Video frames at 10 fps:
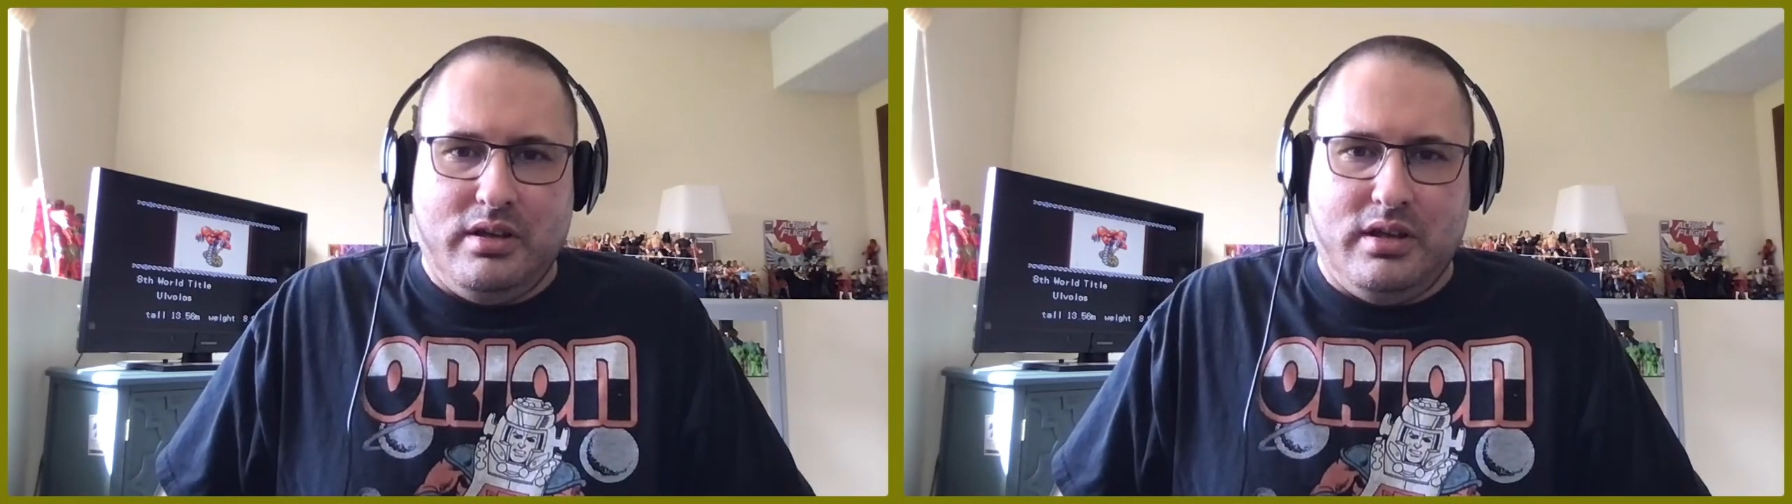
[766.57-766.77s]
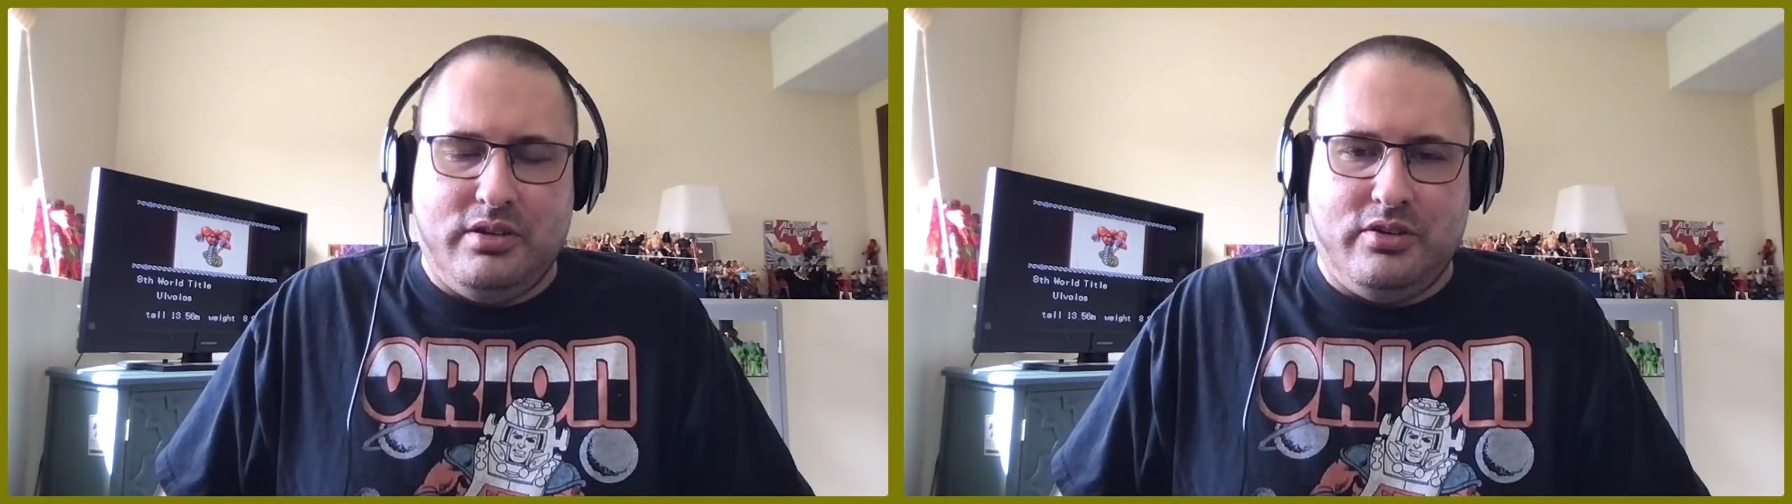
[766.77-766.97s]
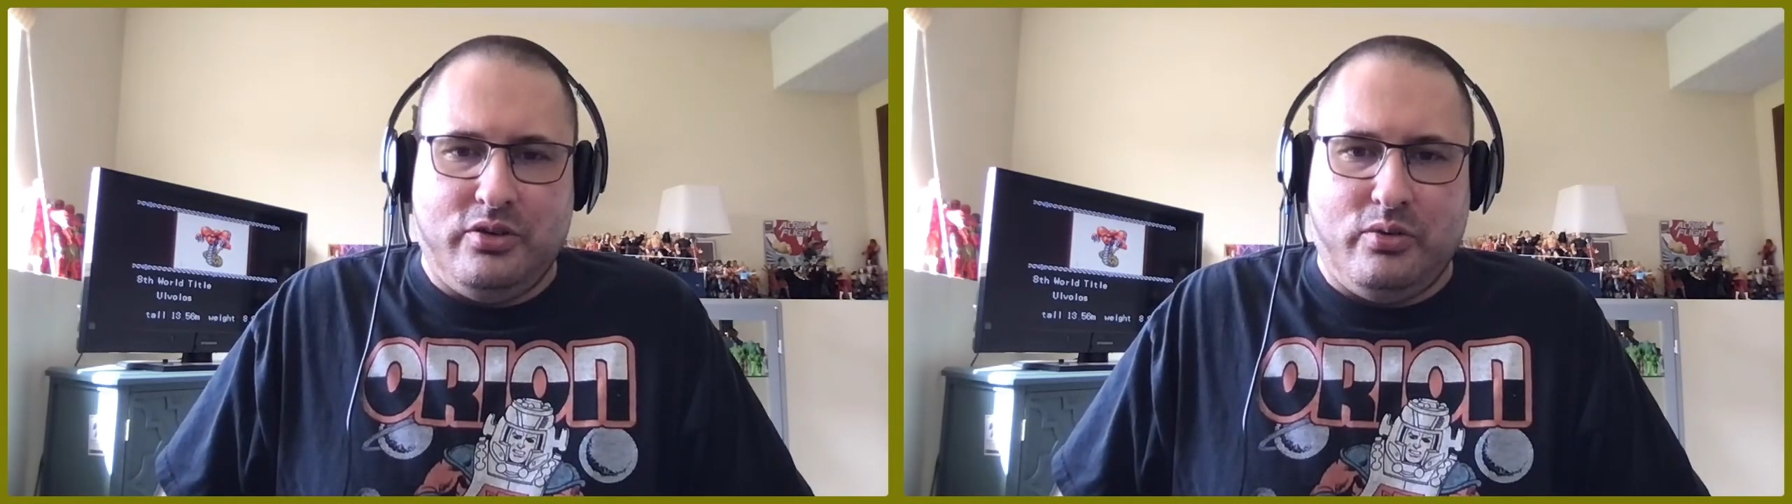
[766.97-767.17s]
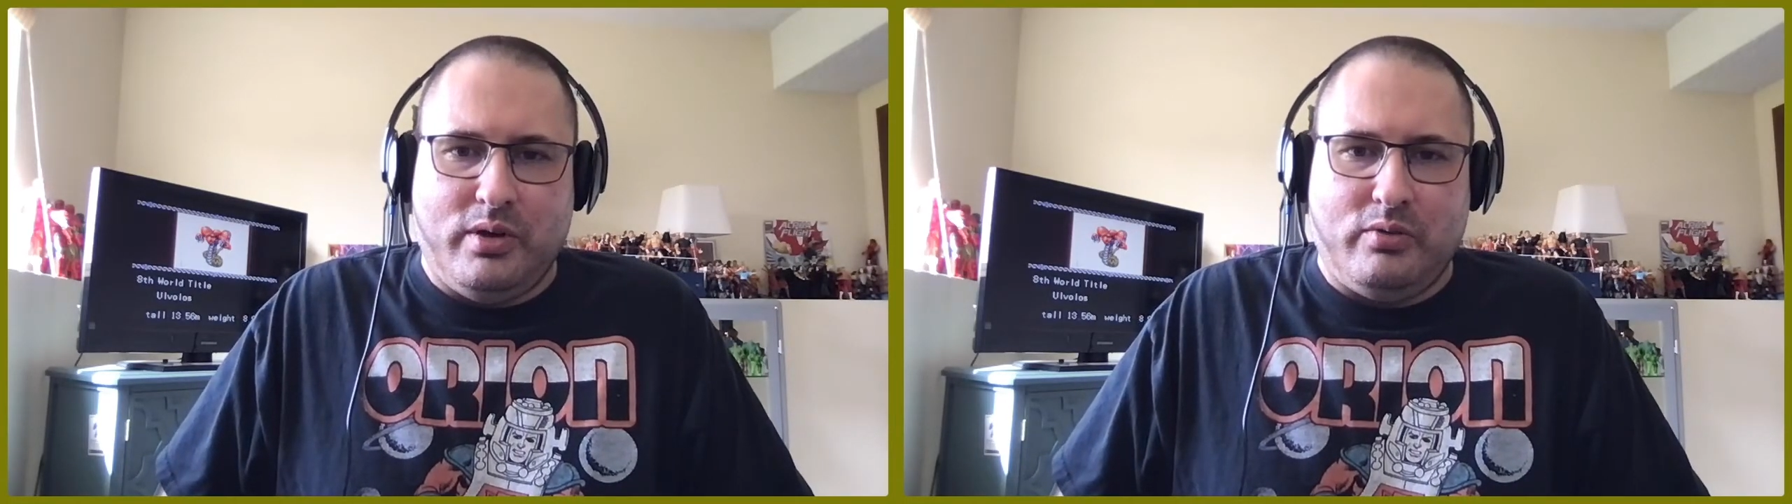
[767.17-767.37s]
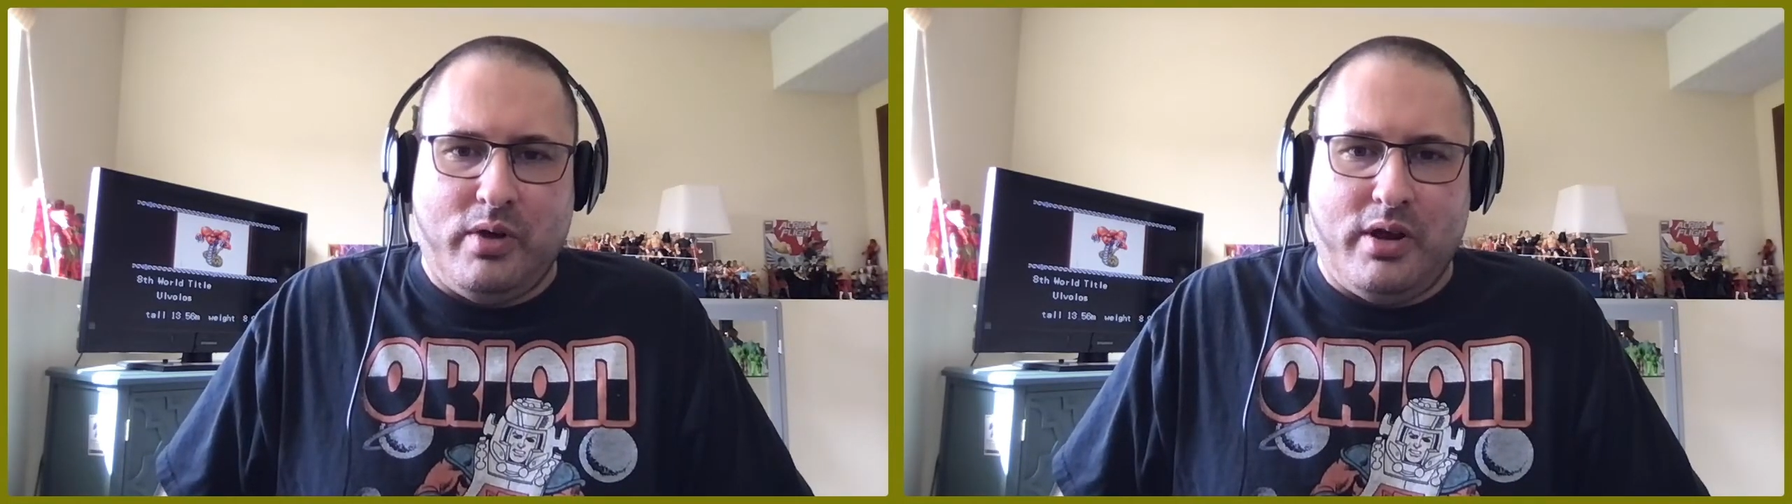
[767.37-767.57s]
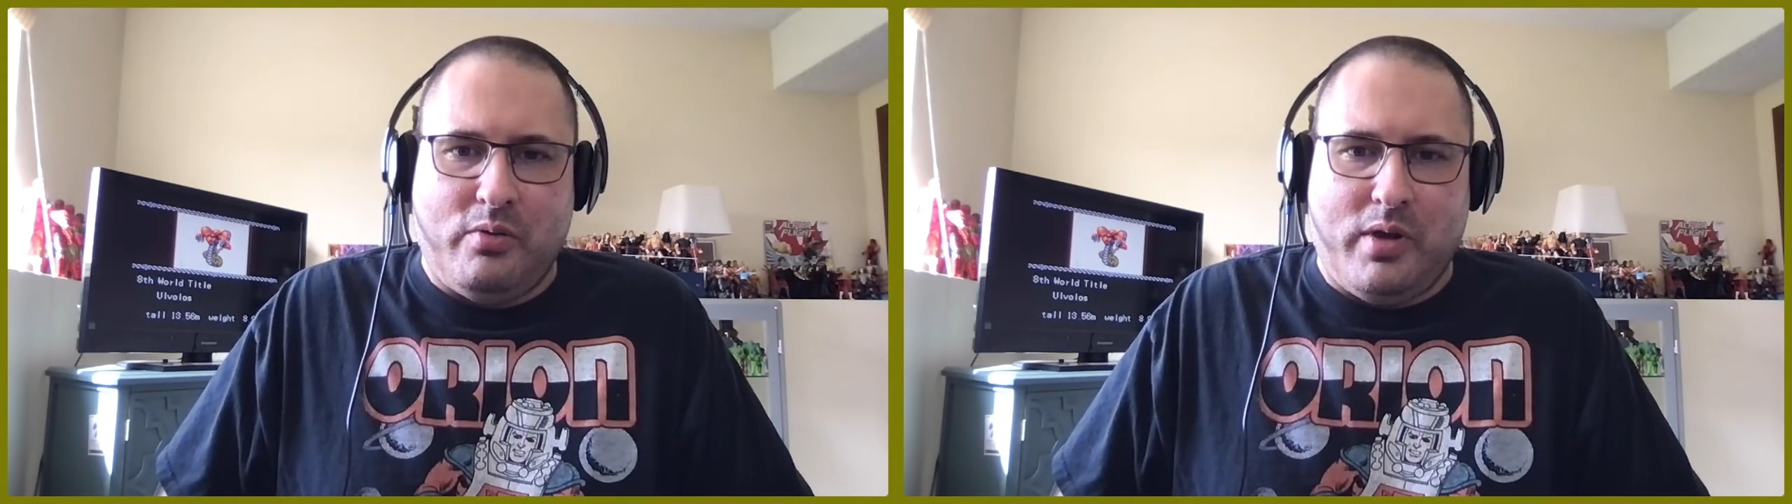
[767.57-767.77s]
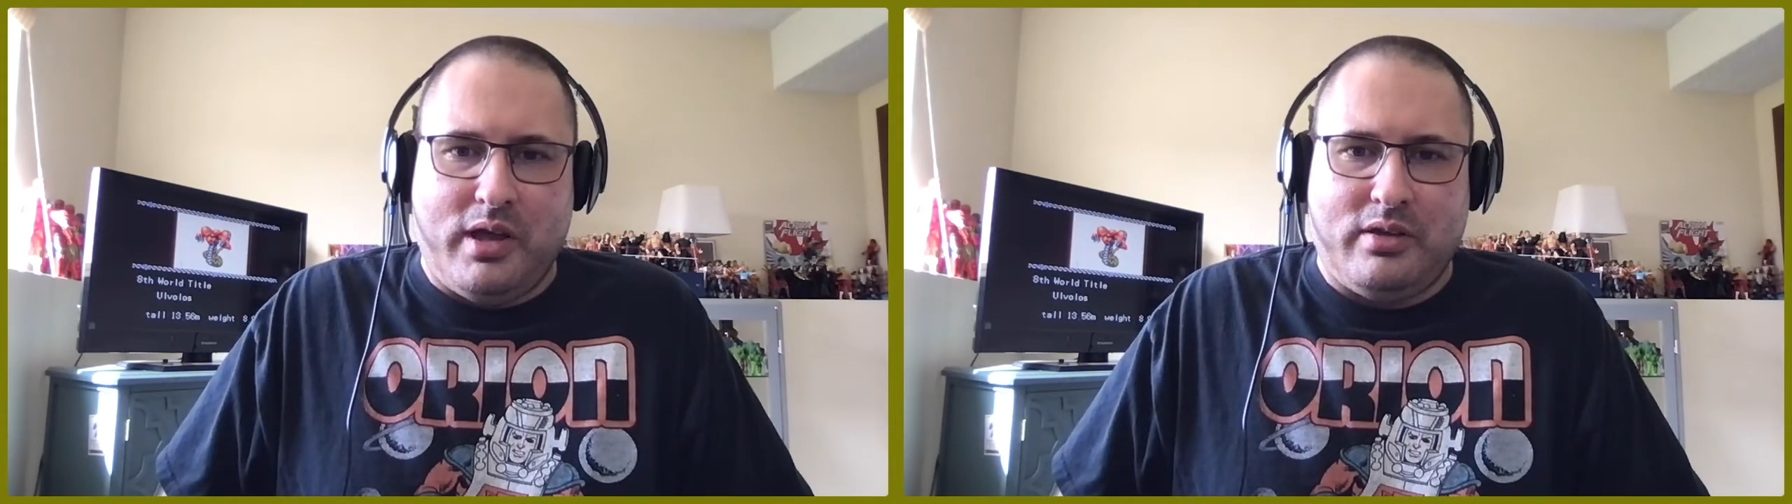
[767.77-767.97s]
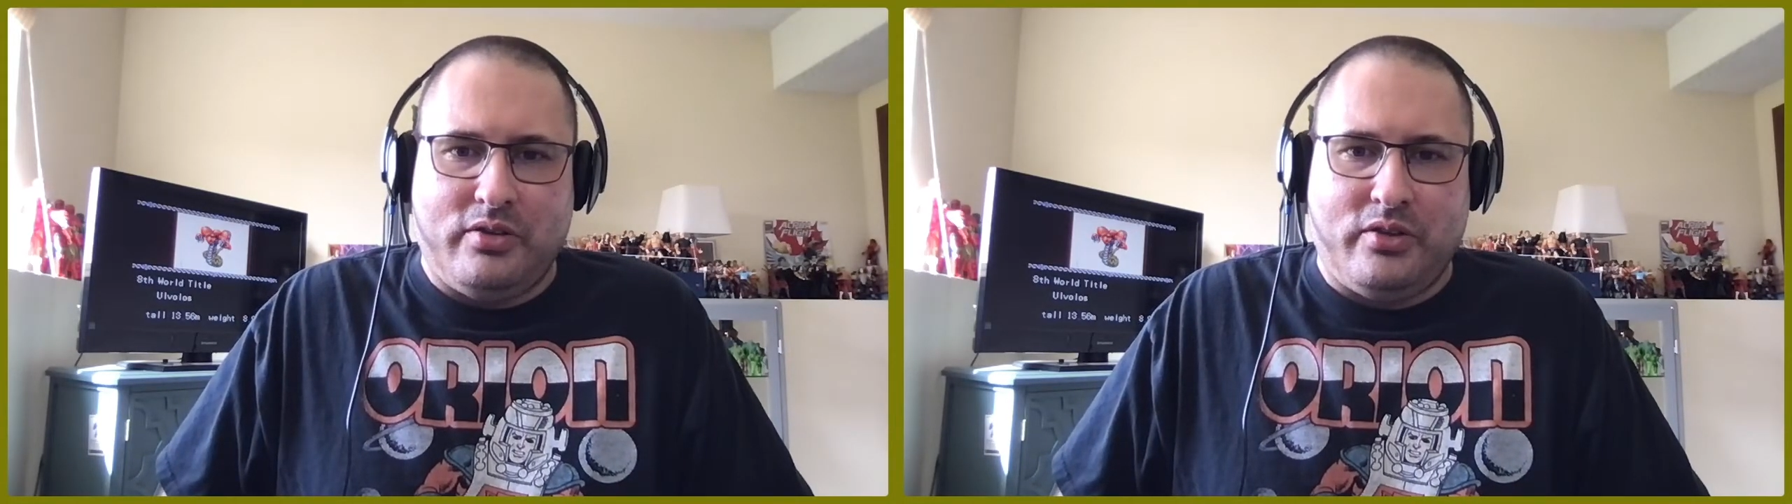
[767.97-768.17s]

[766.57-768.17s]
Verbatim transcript: into it right away.